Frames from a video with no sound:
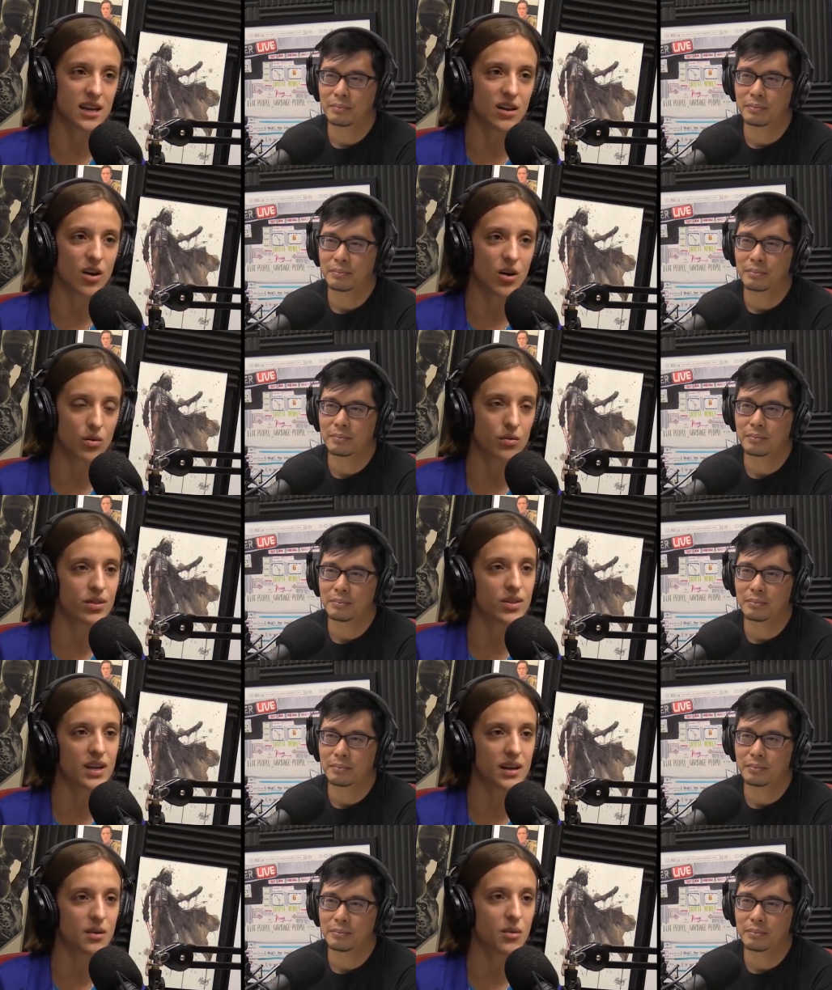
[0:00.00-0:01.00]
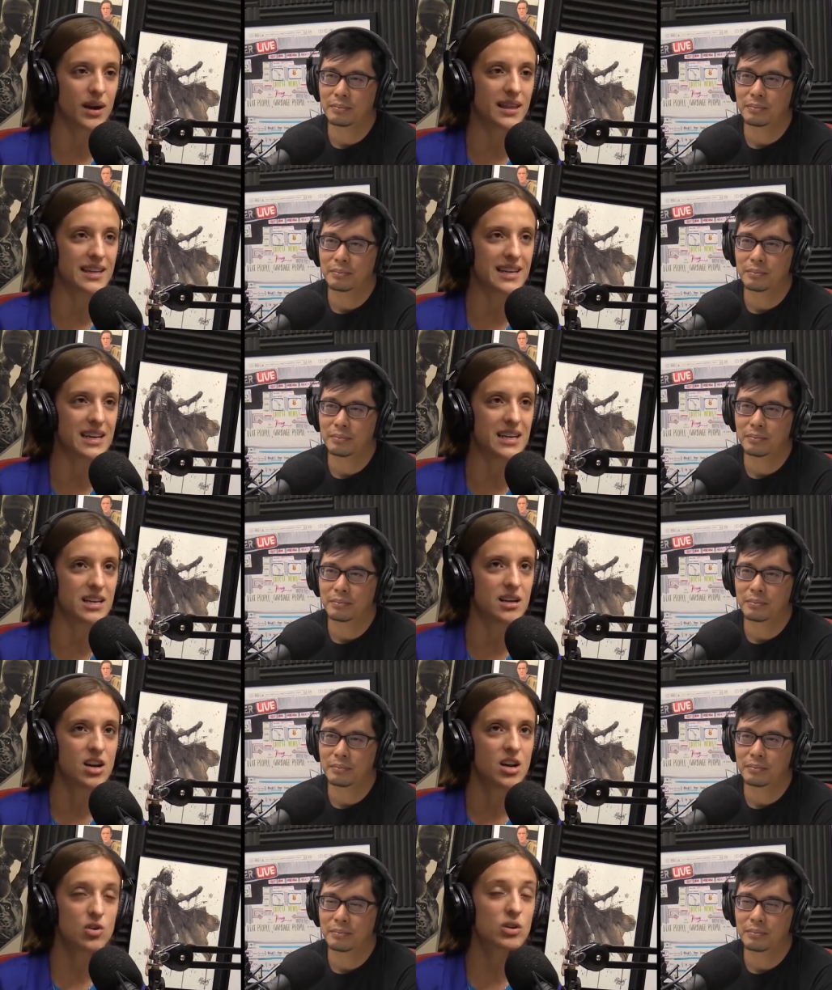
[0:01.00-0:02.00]
Speaker 1: that oath in a way that he
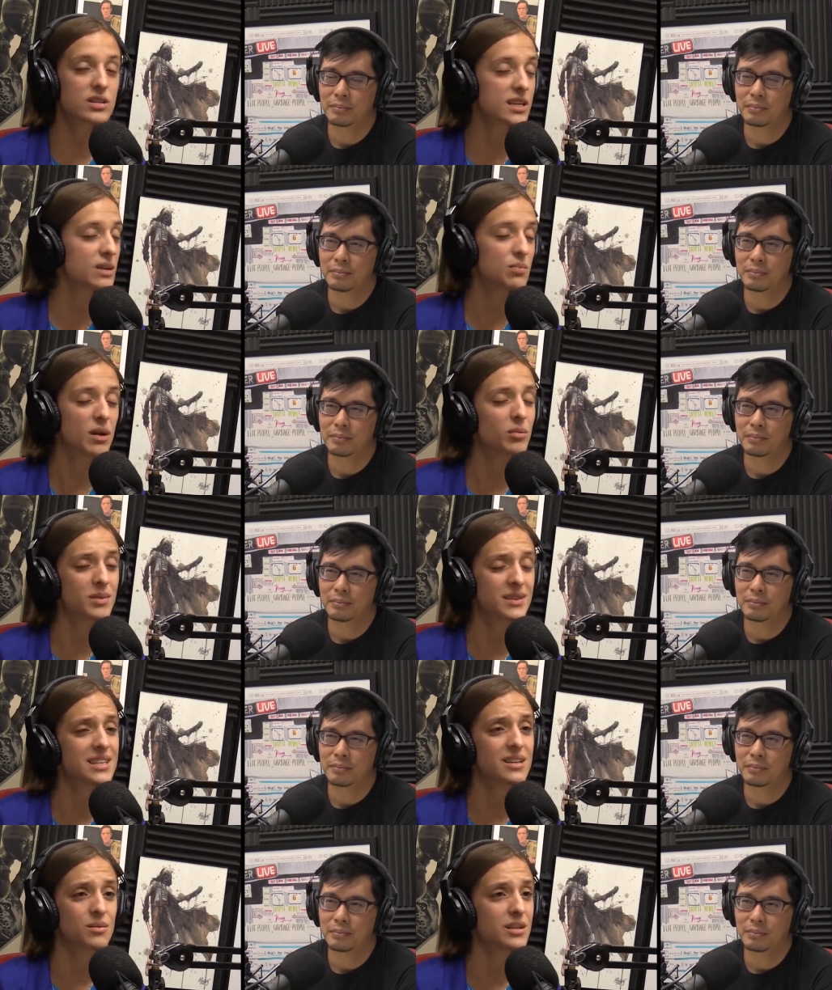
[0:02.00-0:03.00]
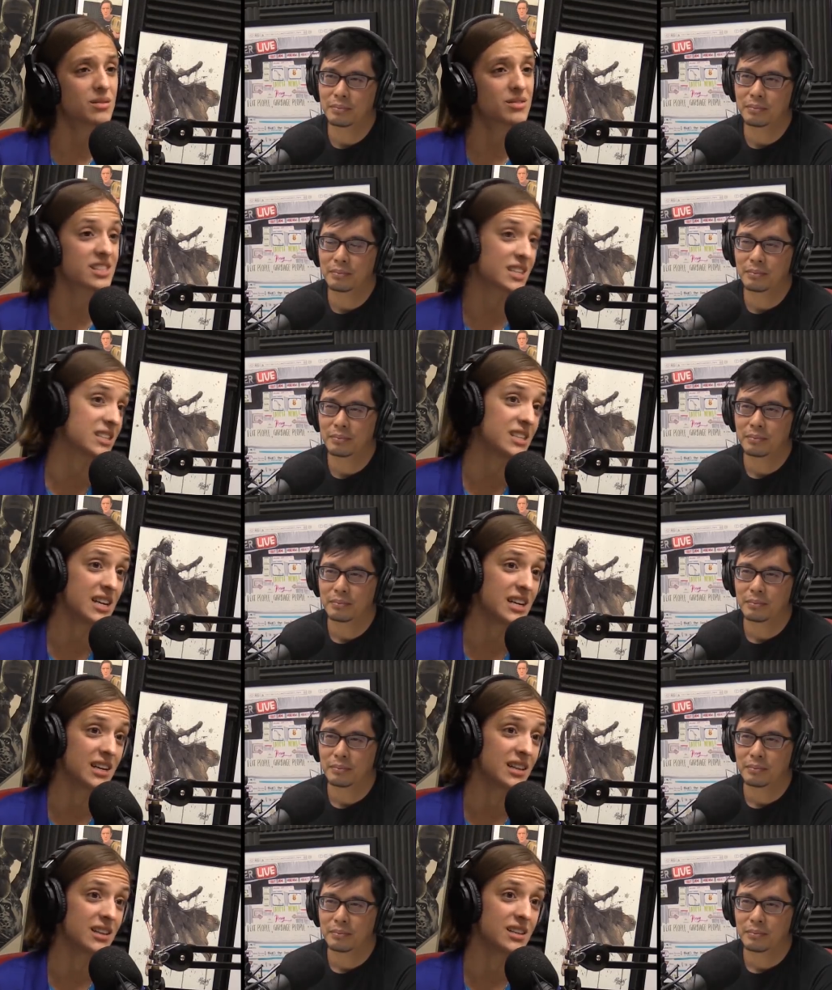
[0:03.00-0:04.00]
you can tell he probably didn't when he was 16
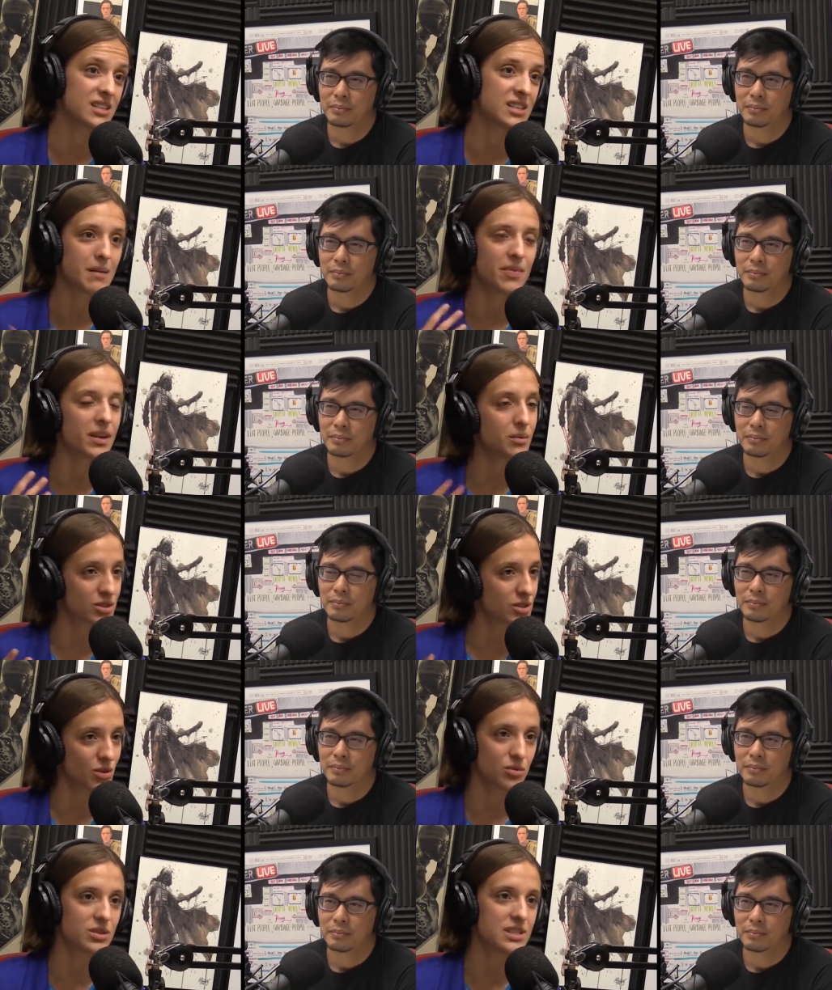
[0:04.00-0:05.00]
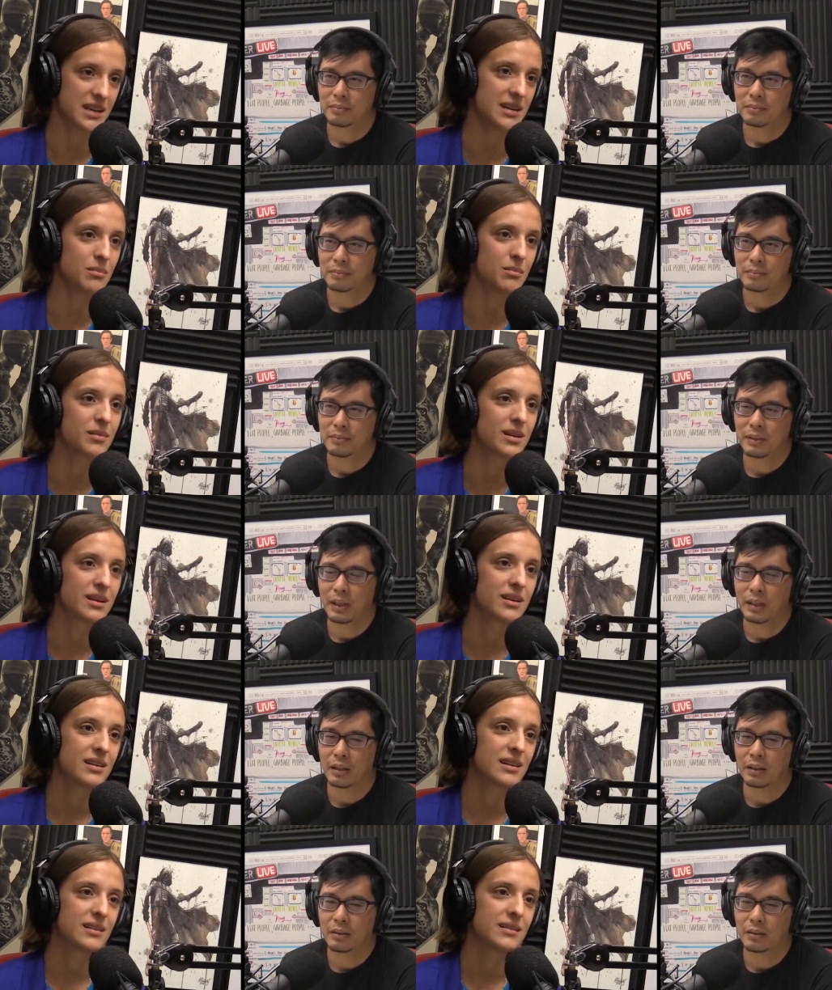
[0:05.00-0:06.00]
and the same thing was told to him.
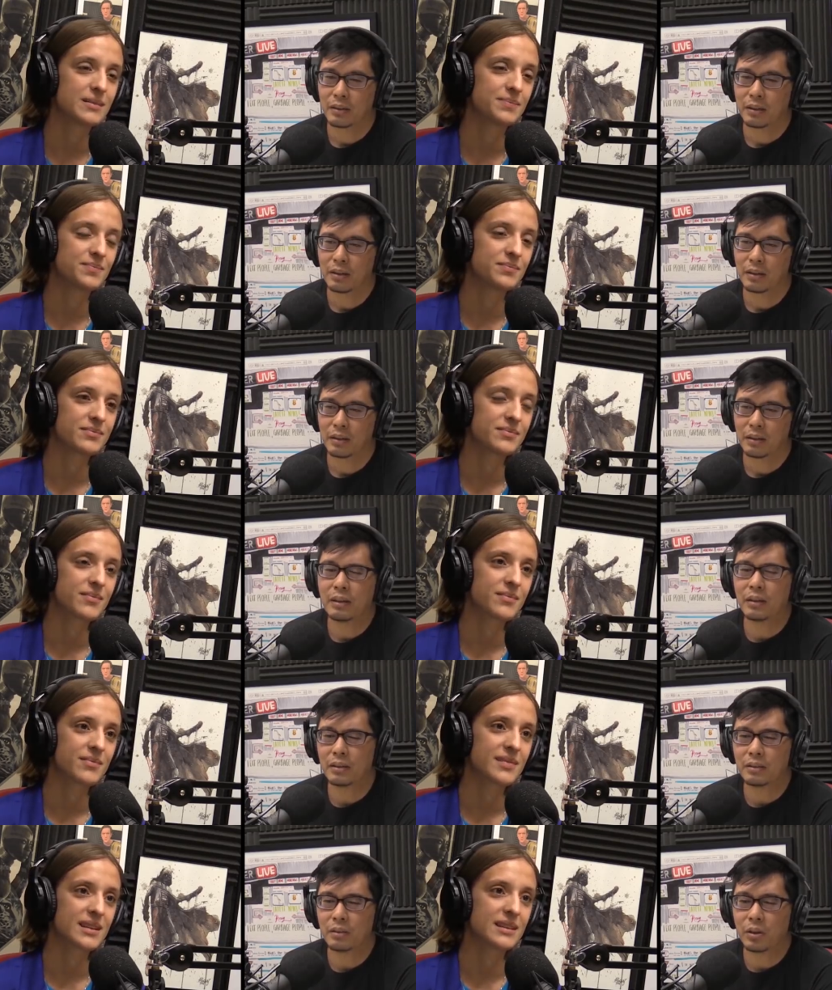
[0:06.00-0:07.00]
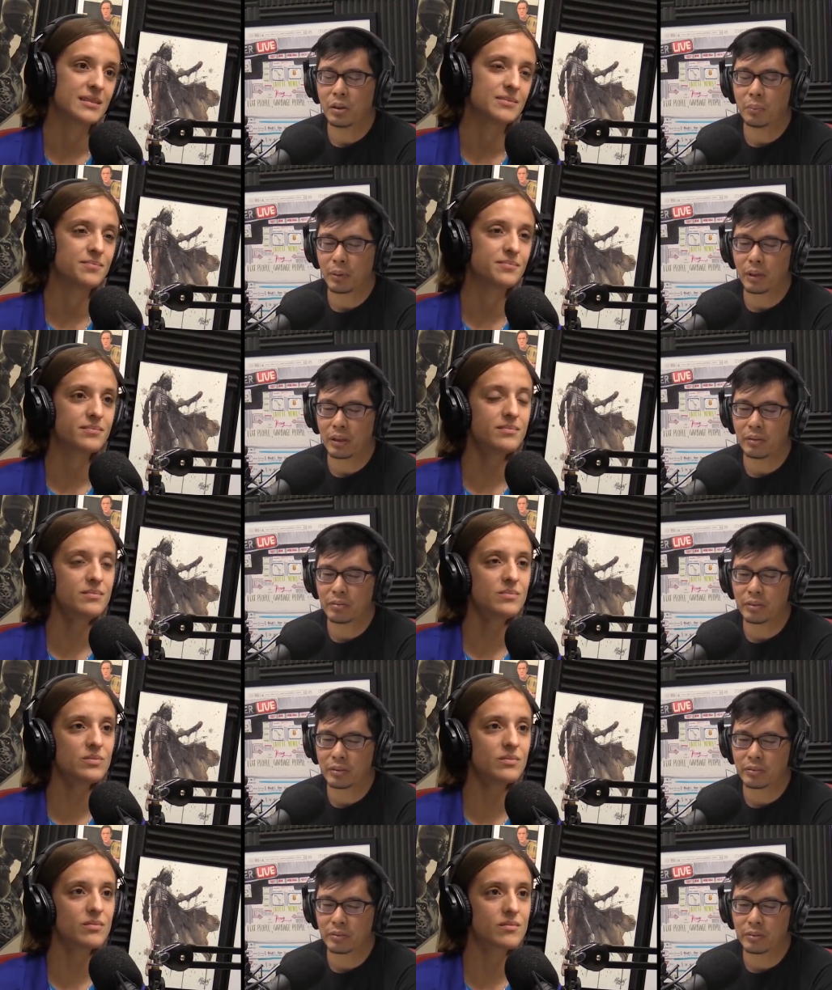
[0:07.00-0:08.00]
Speaker 2: Yeah. Uh, and uh, you know, breaking
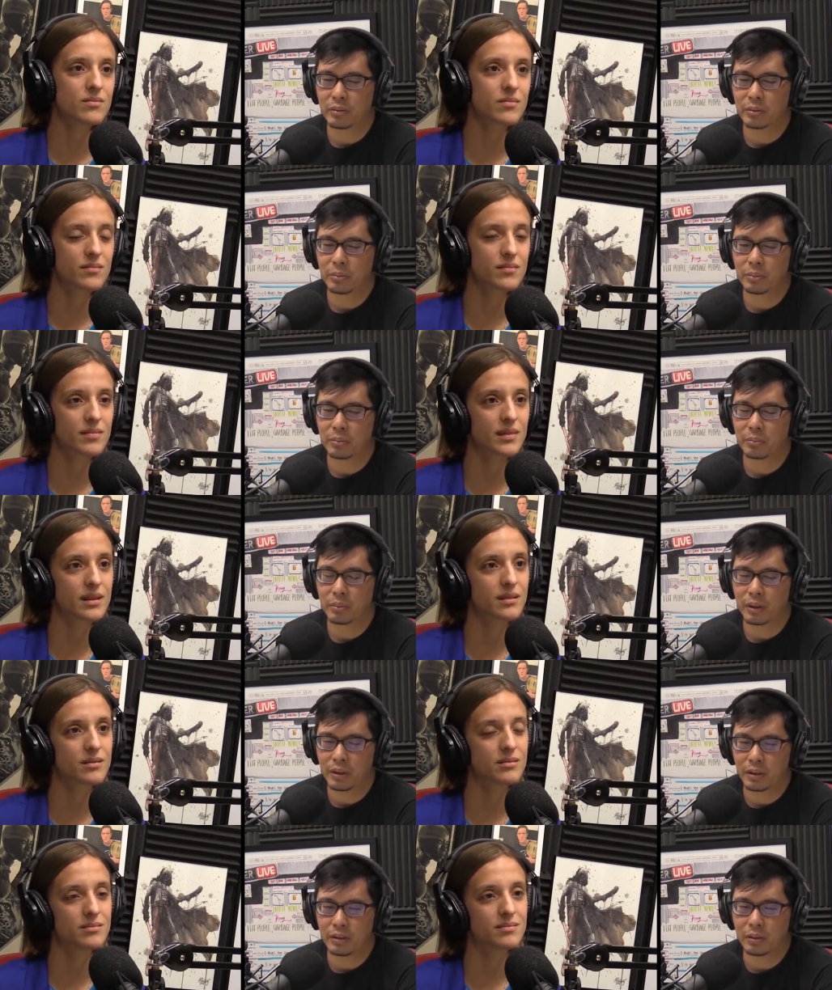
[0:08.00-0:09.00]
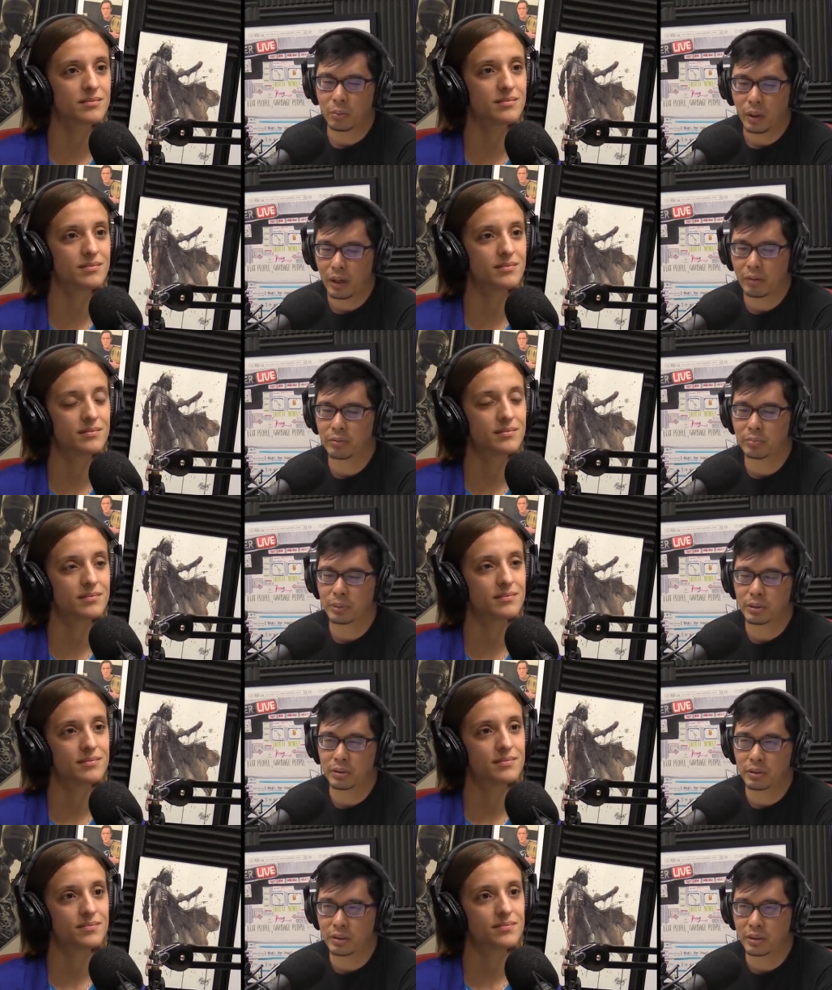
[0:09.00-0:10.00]
first breaking away from
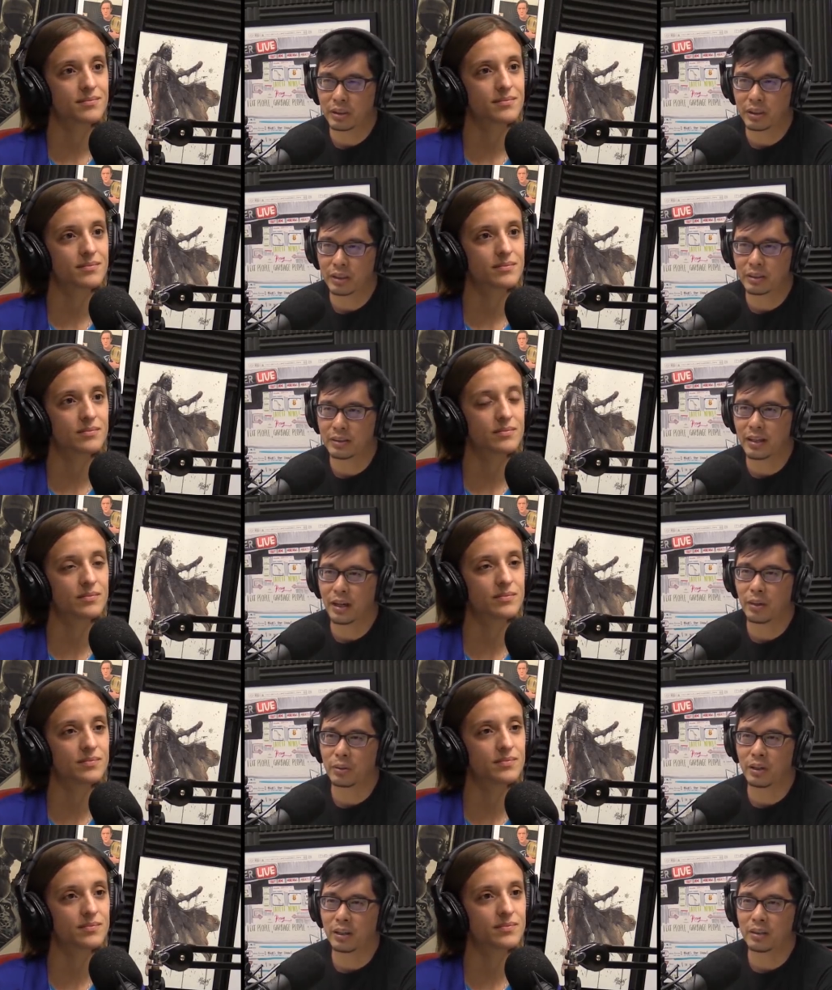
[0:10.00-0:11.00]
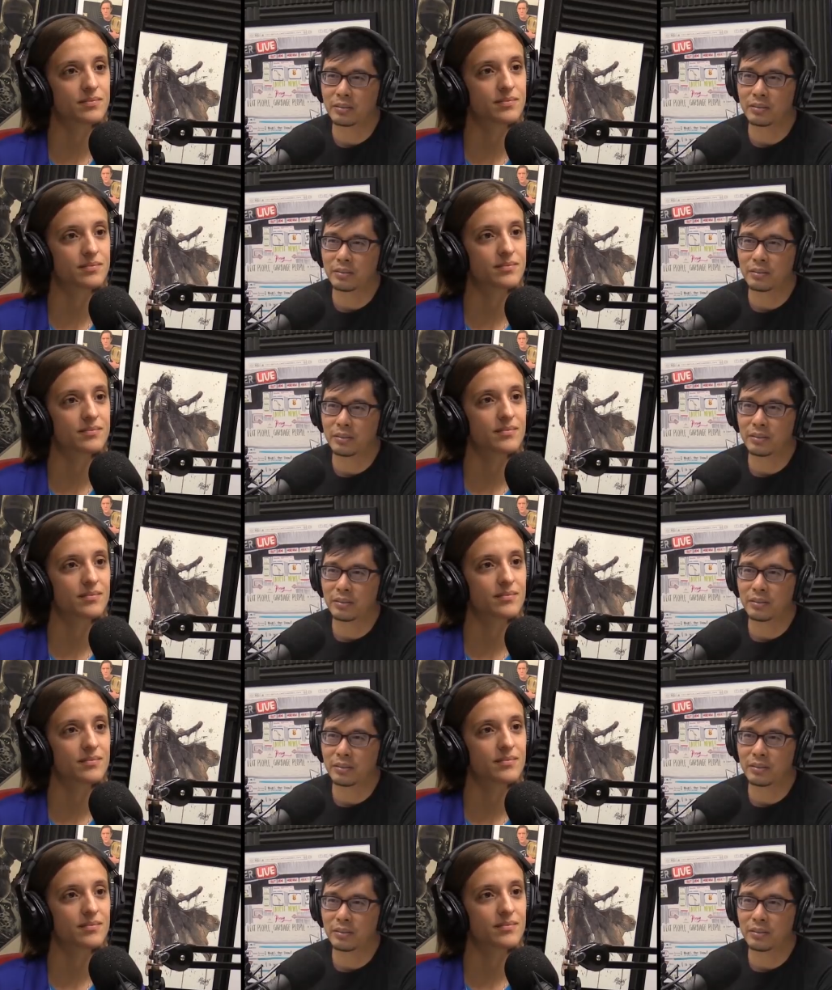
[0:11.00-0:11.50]
Cersei has now kind of